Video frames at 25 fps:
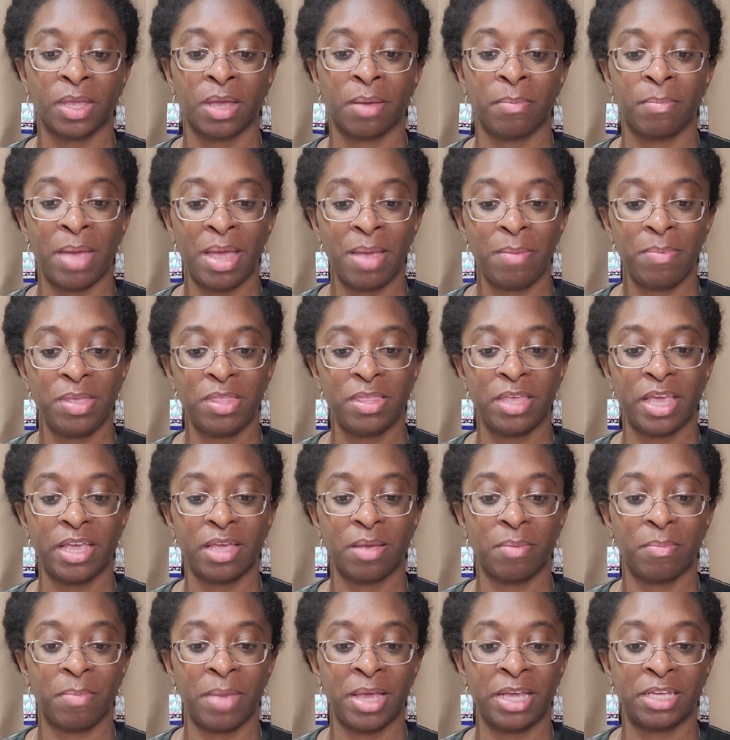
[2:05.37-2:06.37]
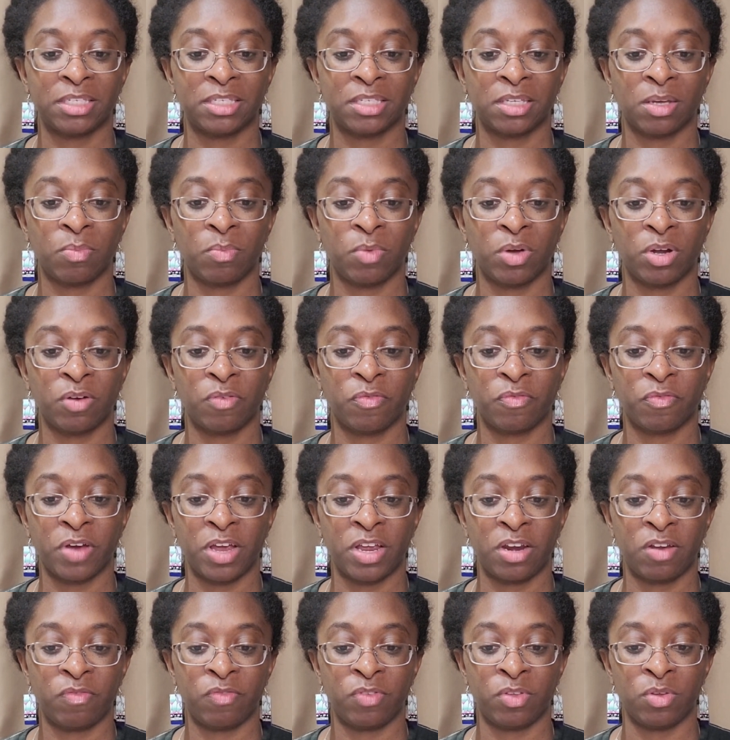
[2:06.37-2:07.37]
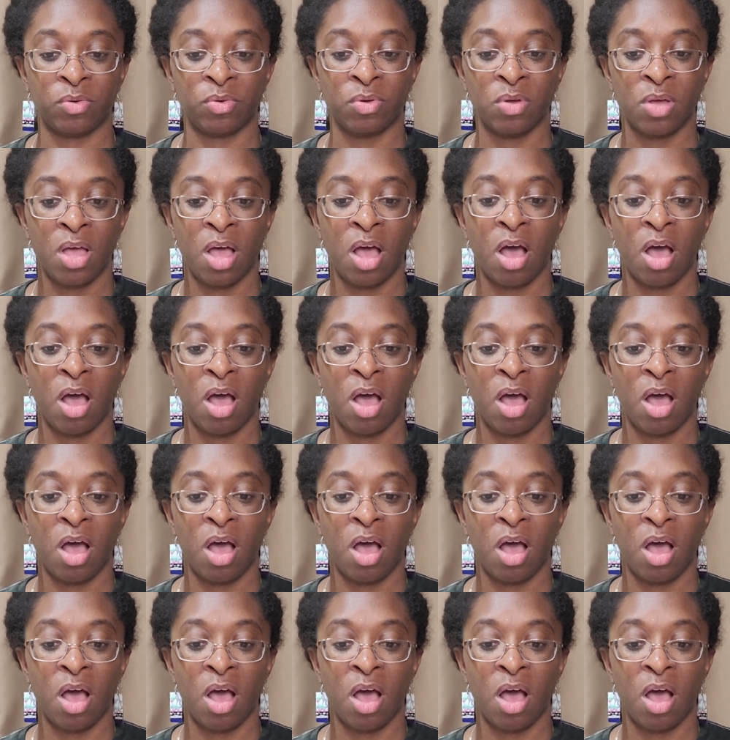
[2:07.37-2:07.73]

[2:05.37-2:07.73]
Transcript: Maybe they can make someone afraid of you.